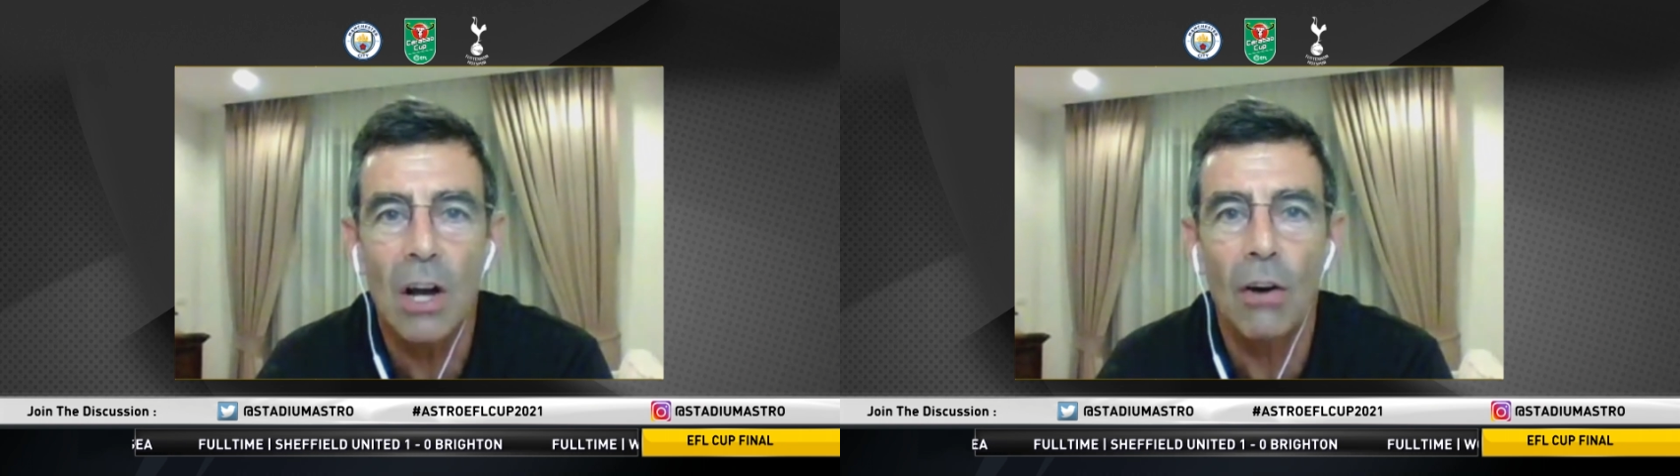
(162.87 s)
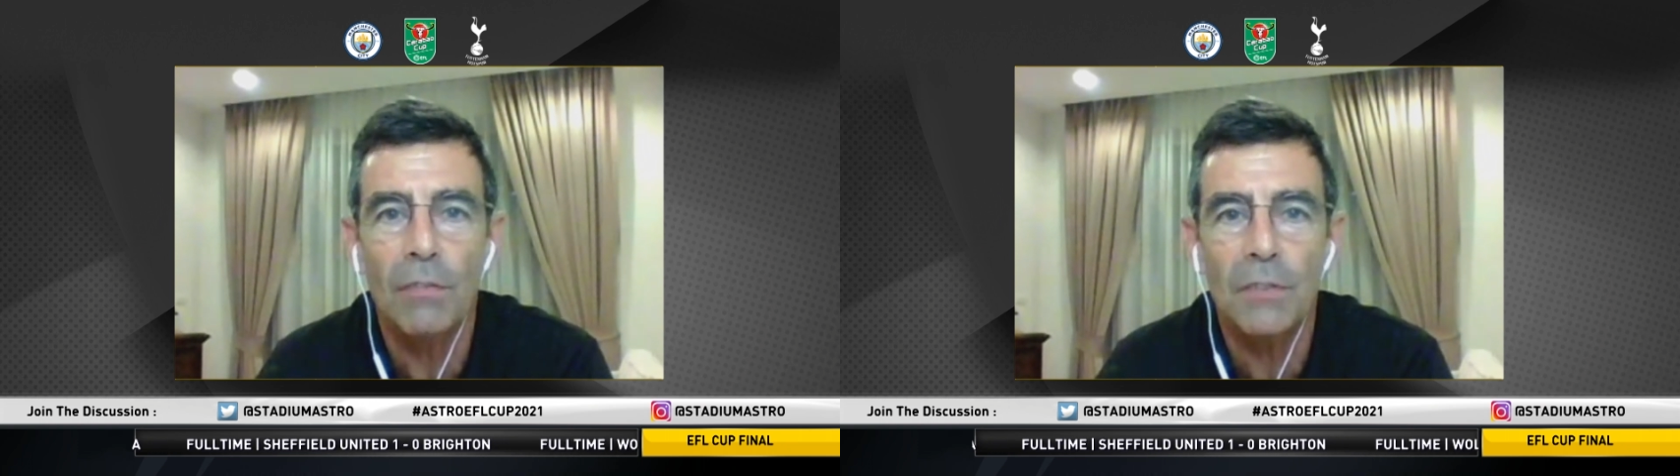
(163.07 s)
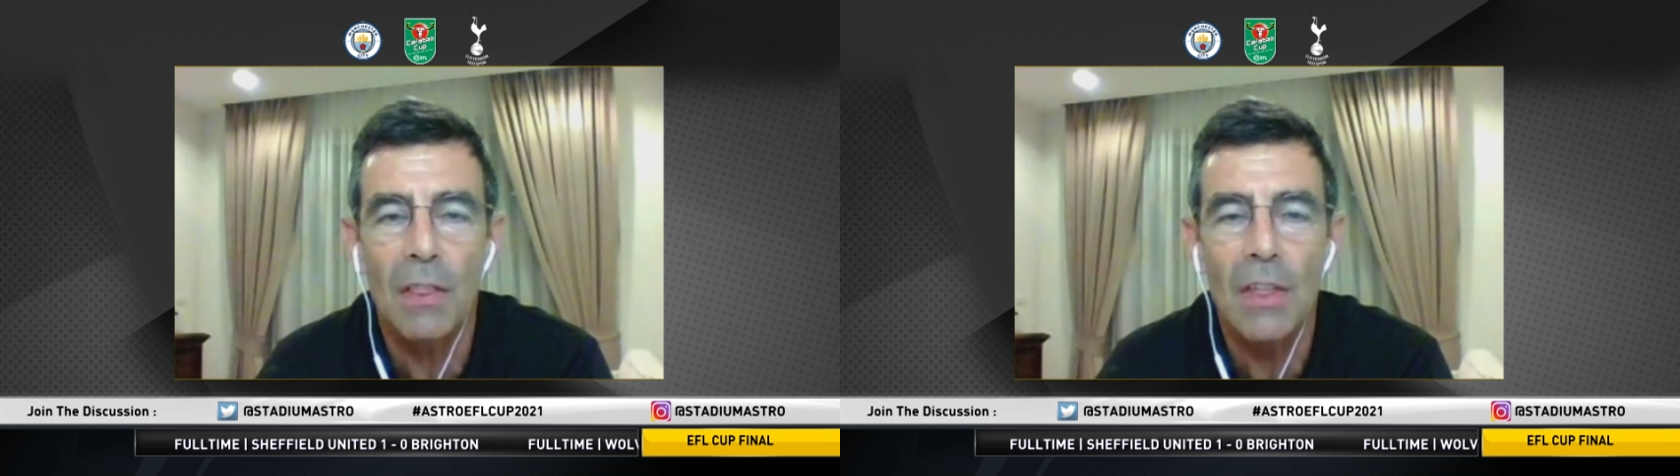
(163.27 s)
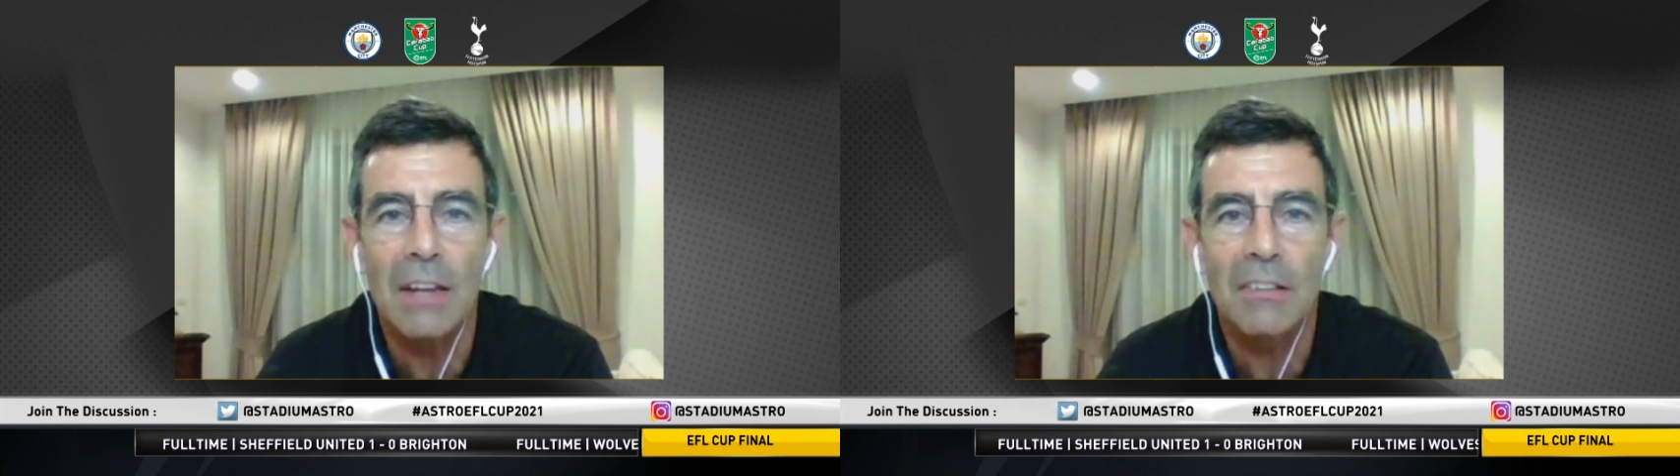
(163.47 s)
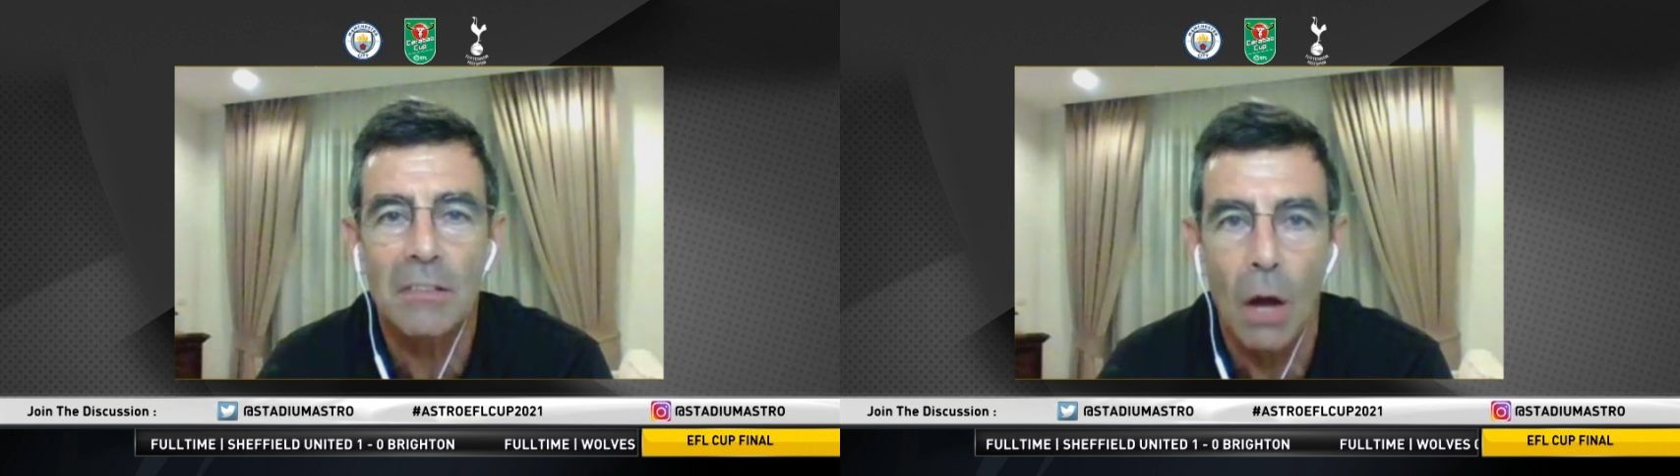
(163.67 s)
after
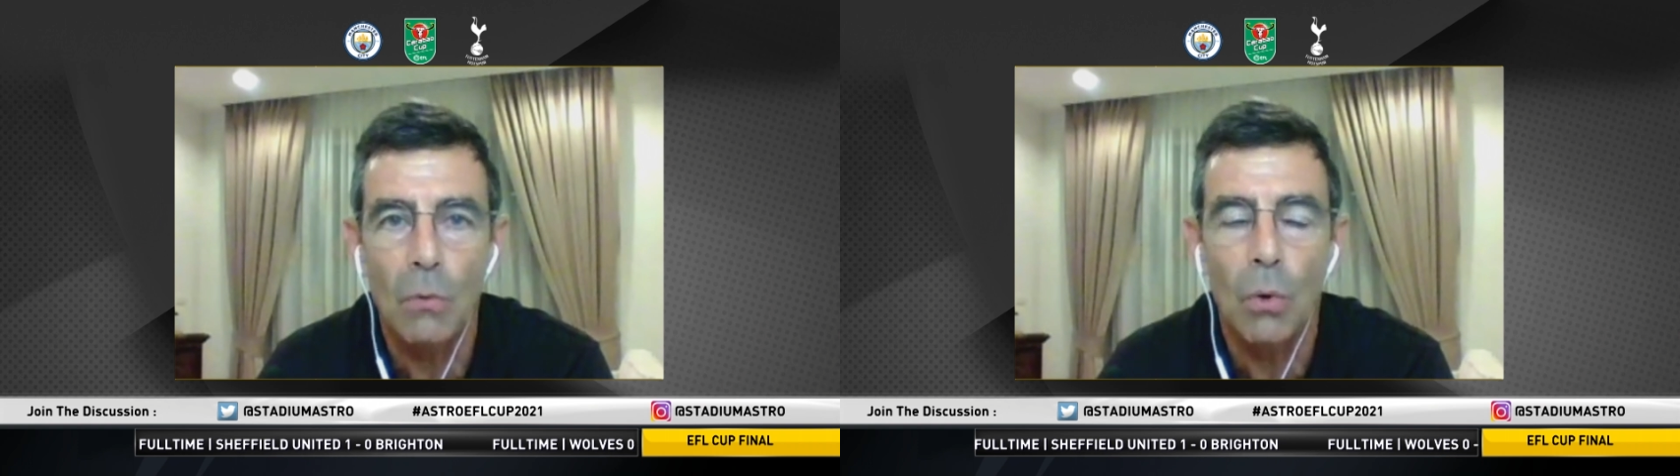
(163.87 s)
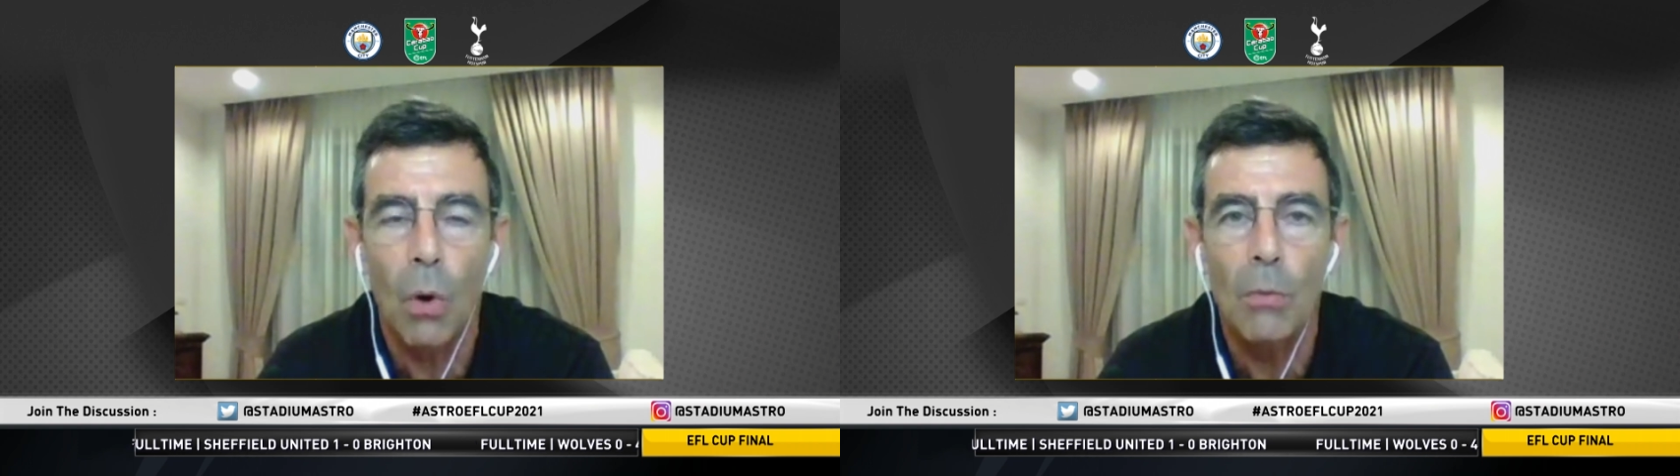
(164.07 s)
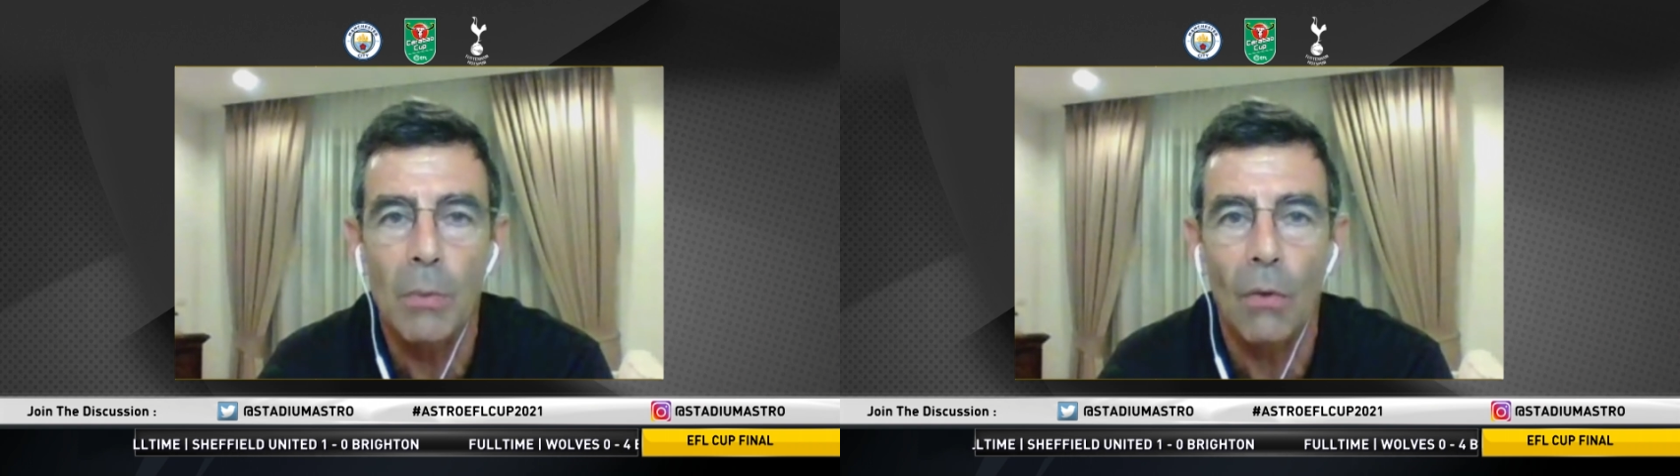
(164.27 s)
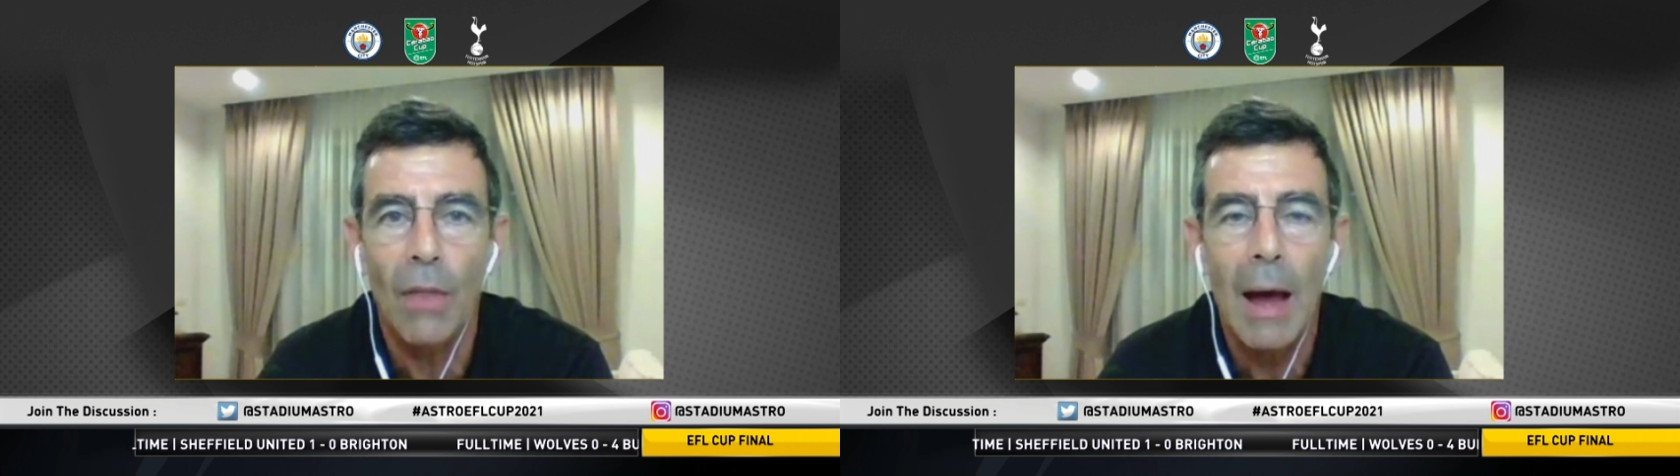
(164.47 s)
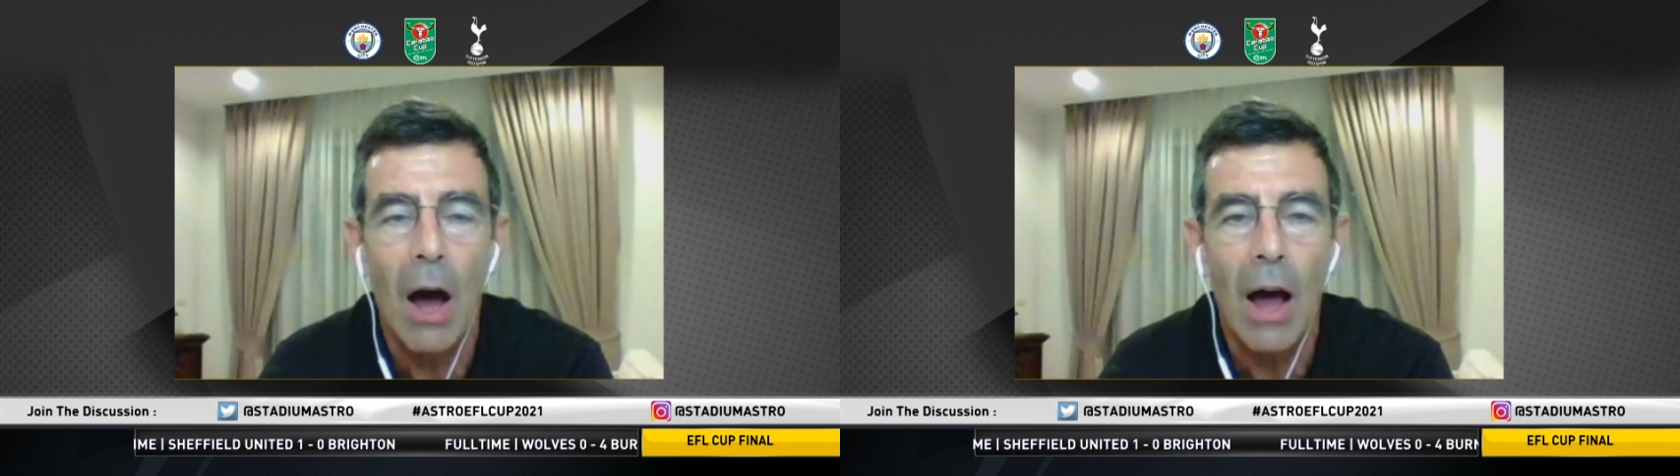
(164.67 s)
this. Don't quote me on
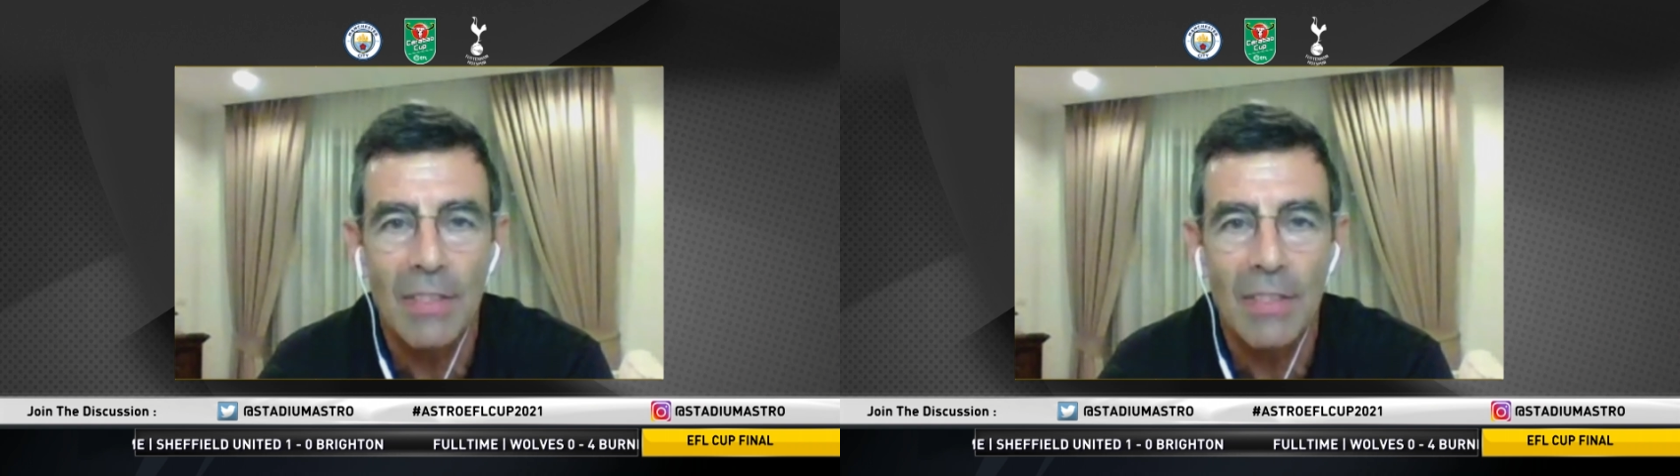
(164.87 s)
that.